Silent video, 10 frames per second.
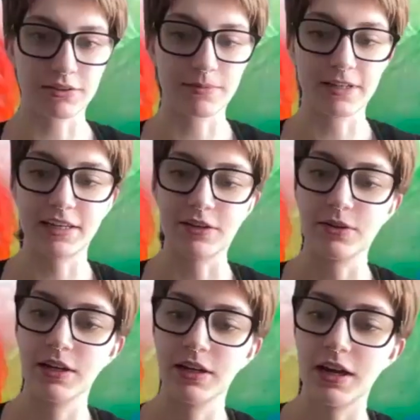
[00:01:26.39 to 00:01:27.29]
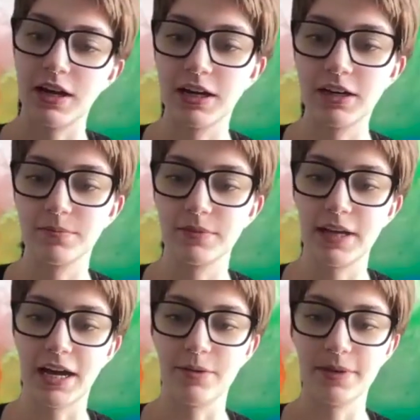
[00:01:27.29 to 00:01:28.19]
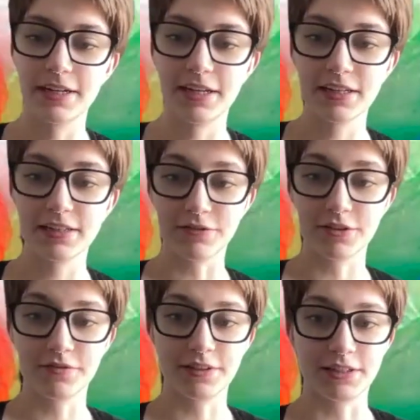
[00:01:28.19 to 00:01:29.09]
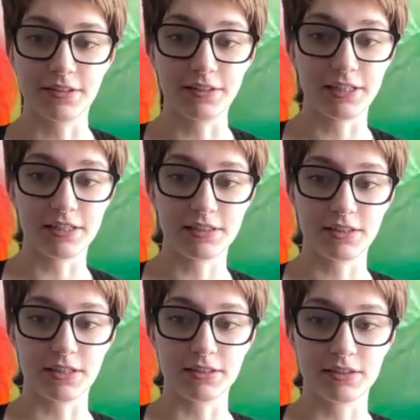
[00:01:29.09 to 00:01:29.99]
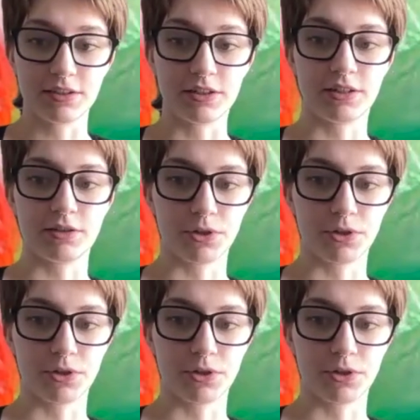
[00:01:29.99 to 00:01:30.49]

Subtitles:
Awesome, thank you. How many different facilities does the